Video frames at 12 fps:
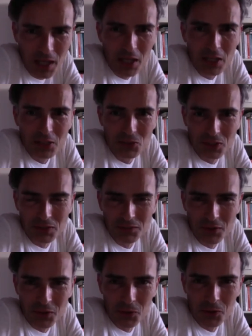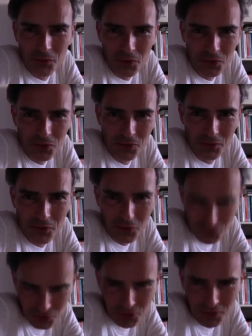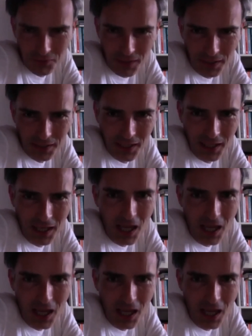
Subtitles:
So just follow Vogue Czechoslovakia